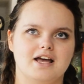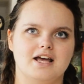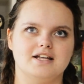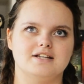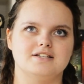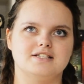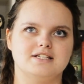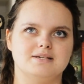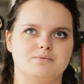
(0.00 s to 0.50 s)

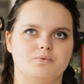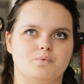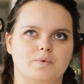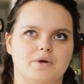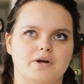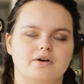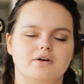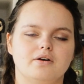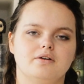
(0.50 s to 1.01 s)
It seemed
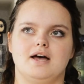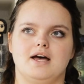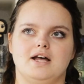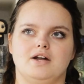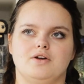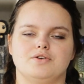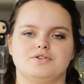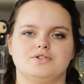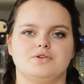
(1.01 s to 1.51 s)
weird,
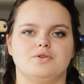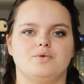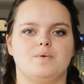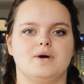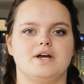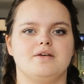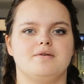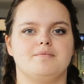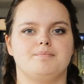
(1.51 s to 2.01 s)
and also the
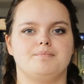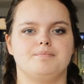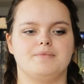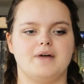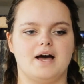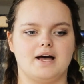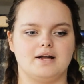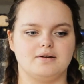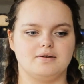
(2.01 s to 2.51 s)
way
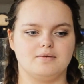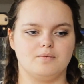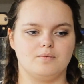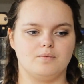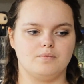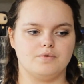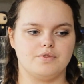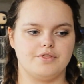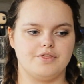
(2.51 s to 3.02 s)
that
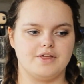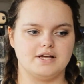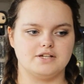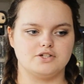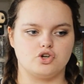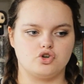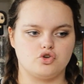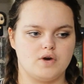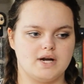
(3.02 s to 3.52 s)

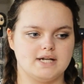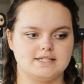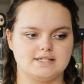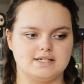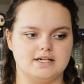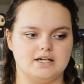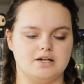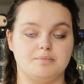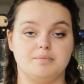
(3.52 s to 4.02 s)
things are
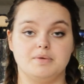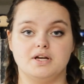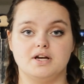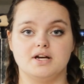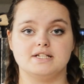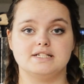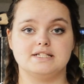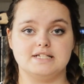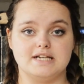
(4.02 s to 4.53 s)
translated,
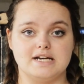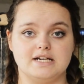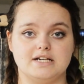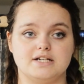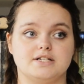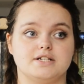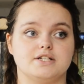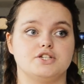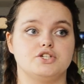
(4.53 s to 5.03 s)
because
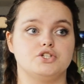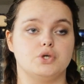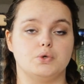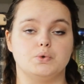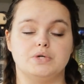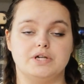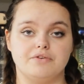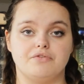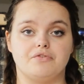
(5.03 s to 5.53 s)
Danish is
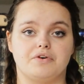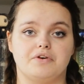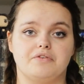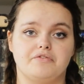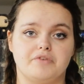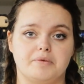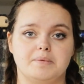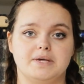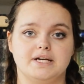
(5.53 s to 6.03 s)
so different
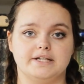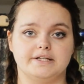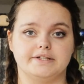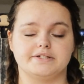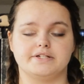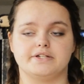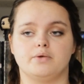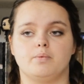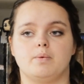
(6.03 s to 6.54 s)
from
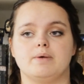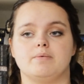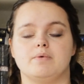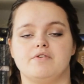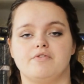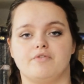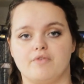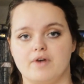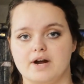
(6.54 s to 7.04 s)
English in the way we
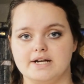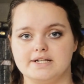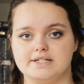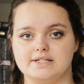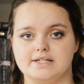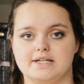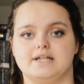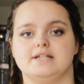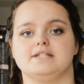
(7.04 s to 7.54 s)

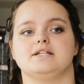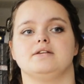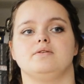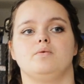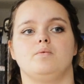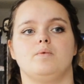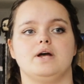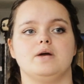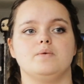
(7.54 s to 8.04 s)
phrase things, in
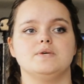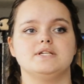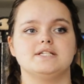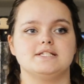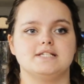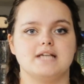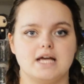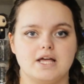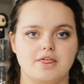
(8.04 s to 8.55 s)
the way we
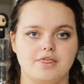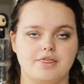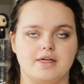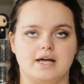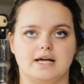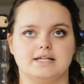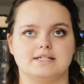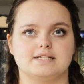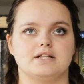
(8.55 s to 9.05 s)
say
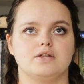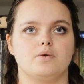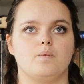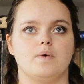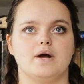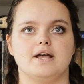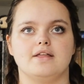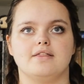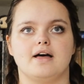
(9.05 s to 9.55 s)
things, in the
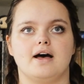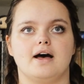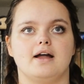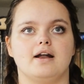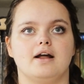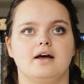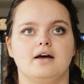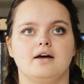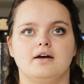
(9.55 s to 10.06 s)
way
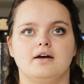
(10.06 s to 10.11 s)
that